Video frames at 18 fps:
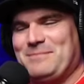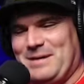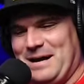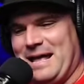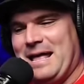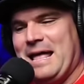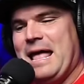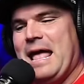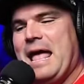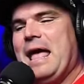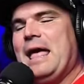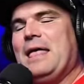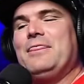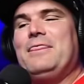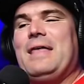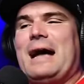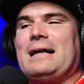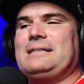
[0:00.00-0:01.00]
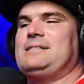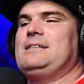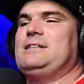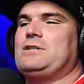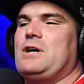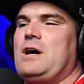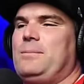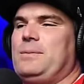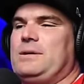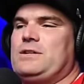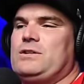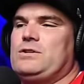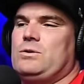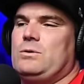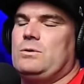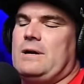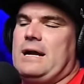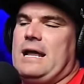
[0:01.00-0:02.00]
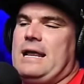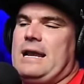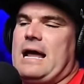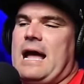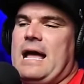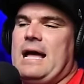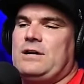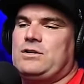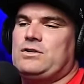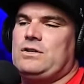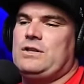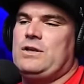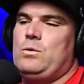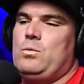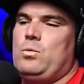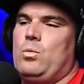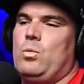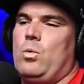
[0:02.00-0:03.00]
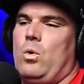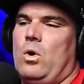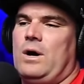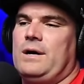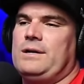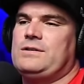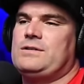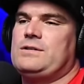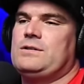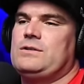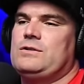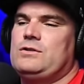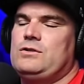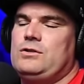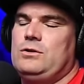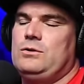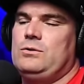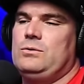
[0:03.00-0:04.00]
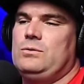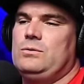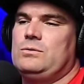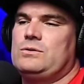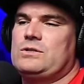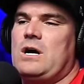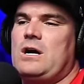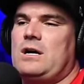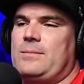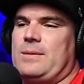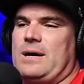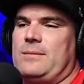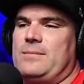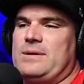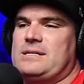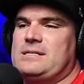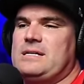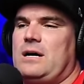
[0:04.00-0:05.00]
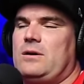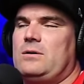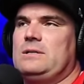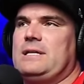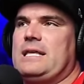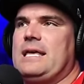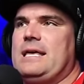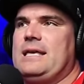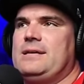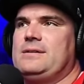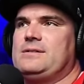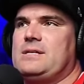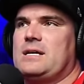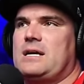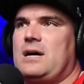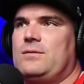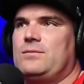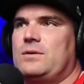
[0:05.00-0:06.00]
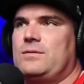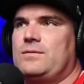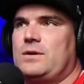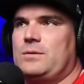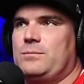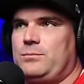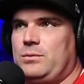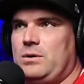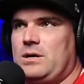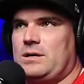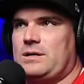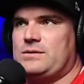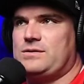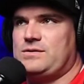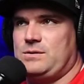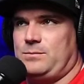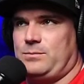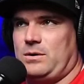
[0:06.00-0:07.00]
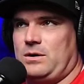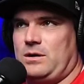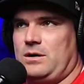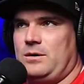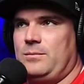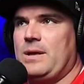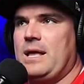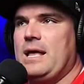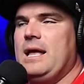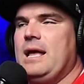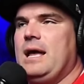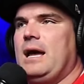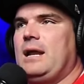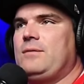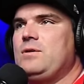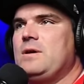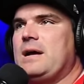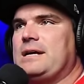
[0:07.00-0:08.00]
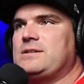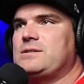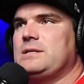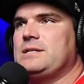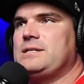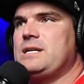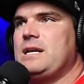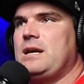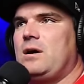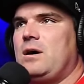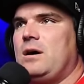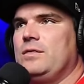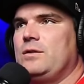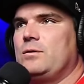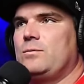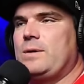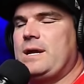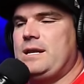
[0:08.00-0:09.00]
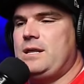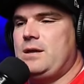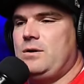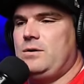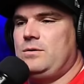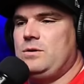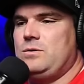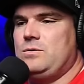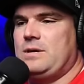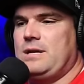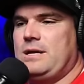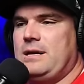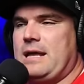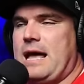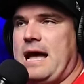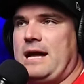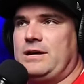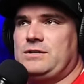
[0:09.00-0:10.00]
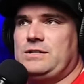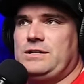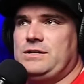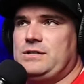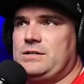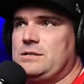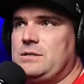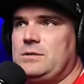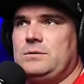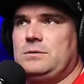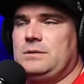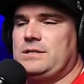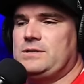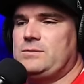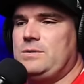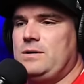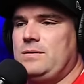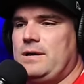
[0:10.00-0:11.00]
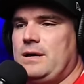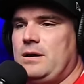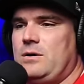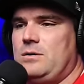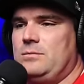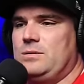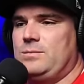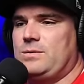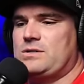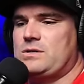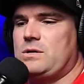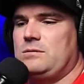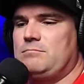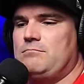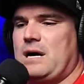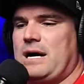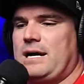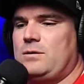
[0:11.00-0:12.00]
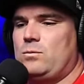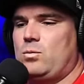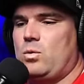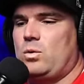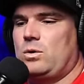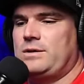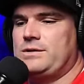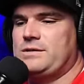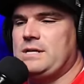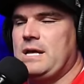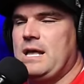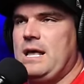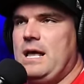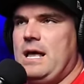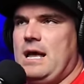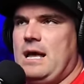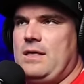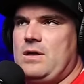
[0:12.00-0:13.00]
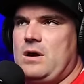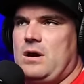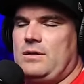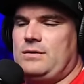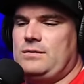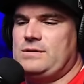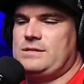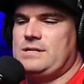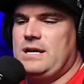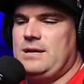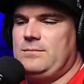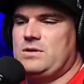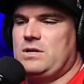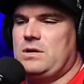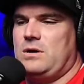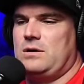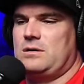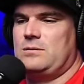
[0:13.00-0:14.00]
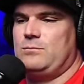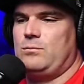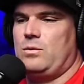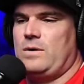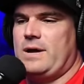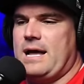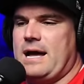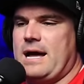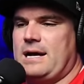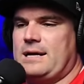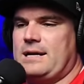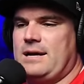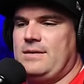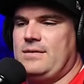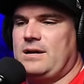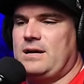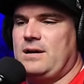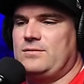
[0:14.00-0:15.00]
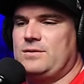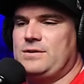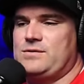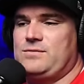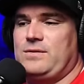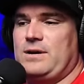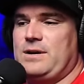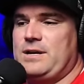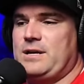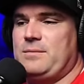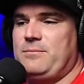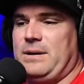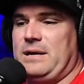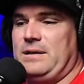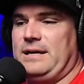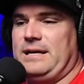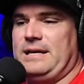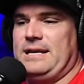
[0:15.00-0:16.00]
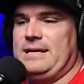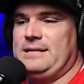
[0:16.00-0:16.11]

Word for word: But that's the topic du jour, and I actually want to talk about it, because not only is the cover of your book superb, and if you guys are listening on the radio, you can actually just Google this when you get home. The book's called Mind Wars, and the author is named Connor Boyack, and the cover is very compelling.